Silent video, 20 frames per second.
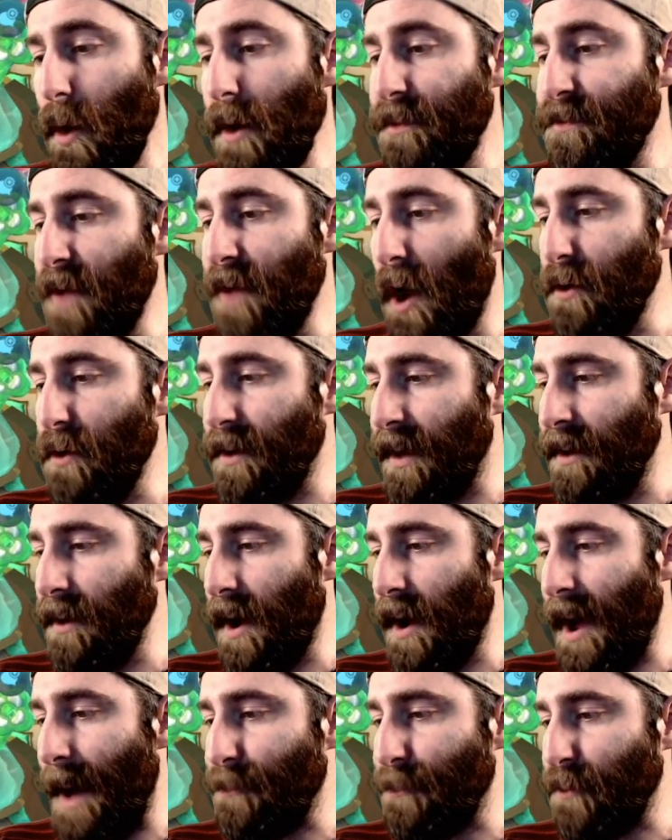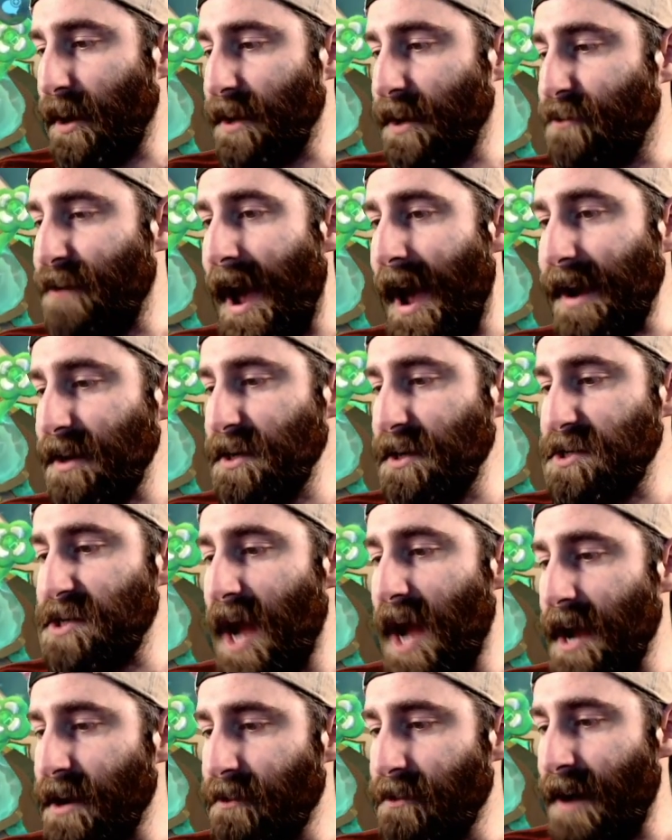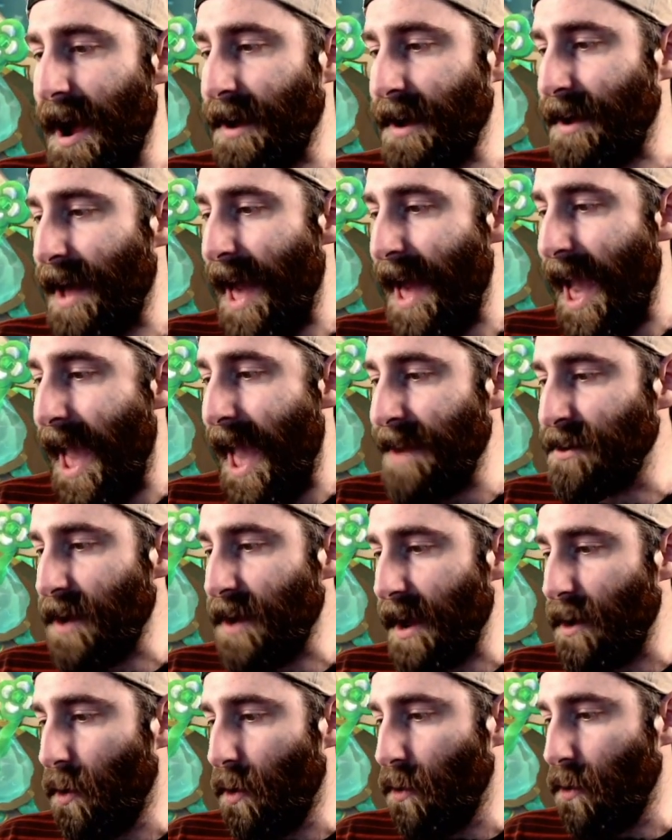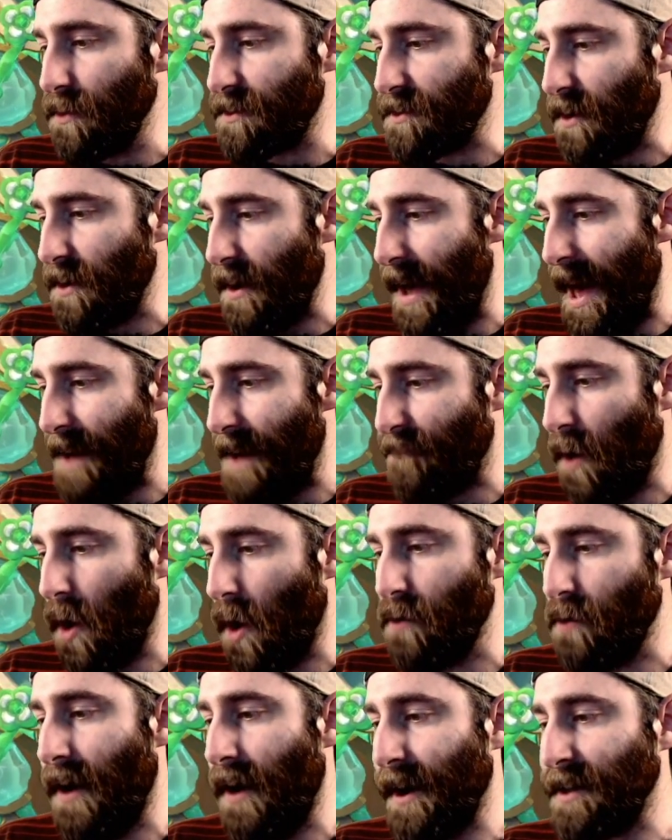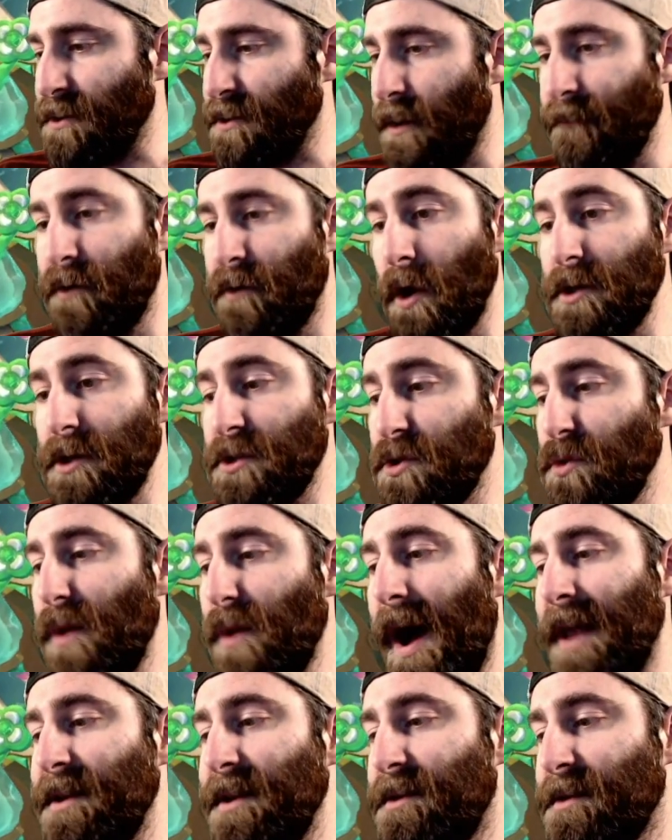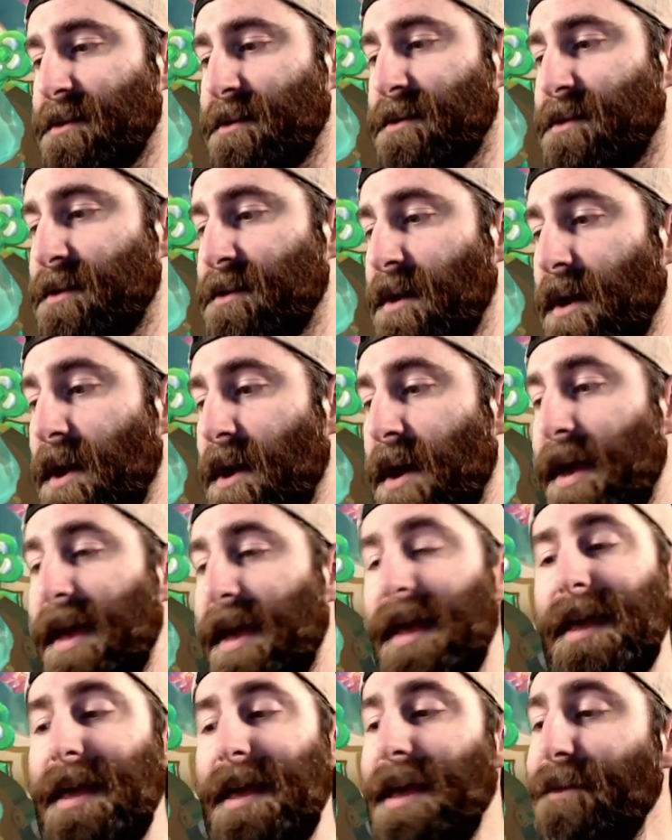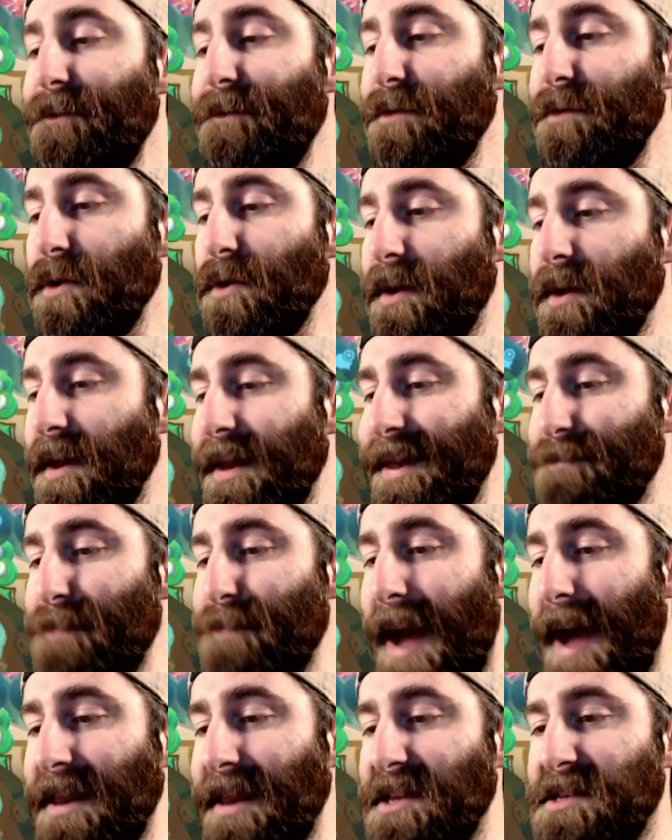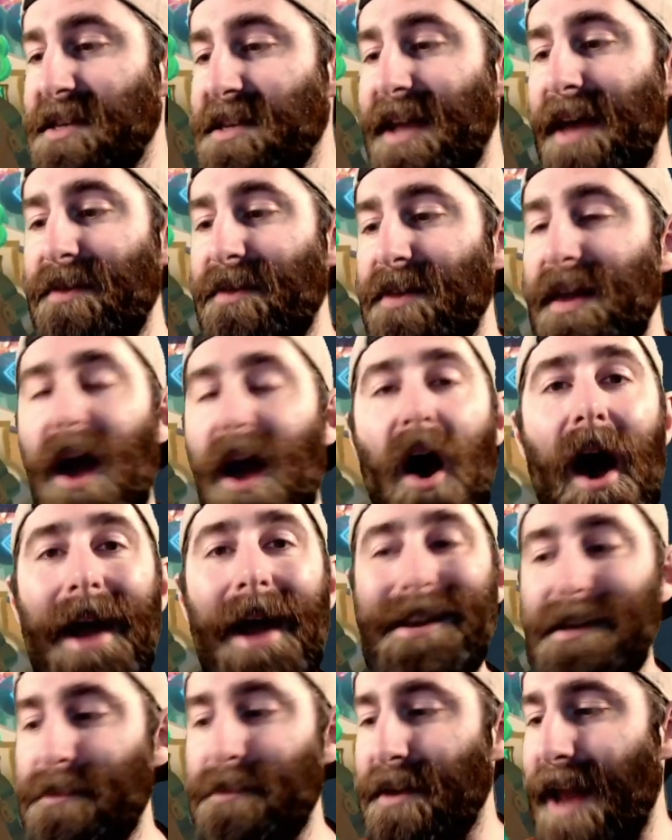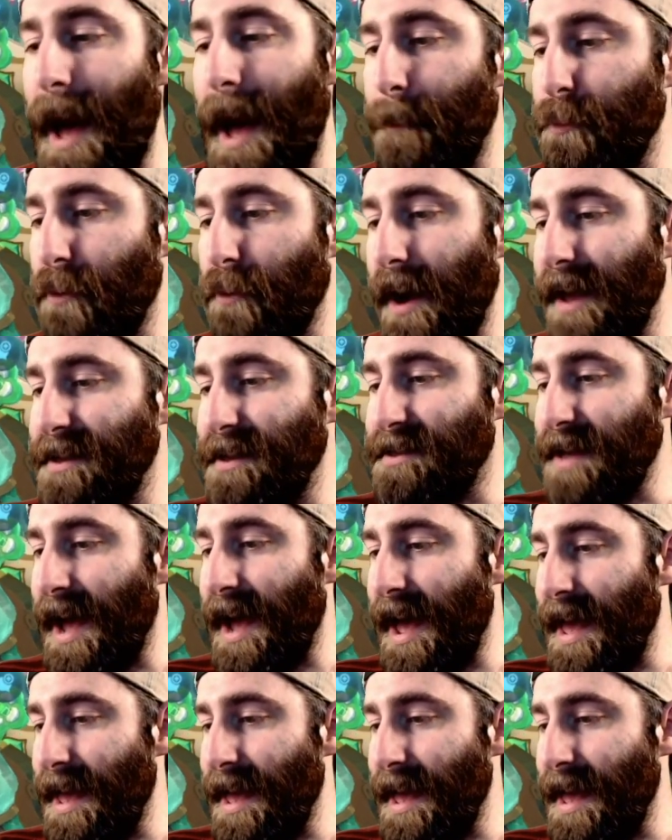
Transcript: worth noting I upgraded Kraken to Shakaraka, and I also have Hog Rider. So I've got 2 hunters. If you can manage to get the item that upgrades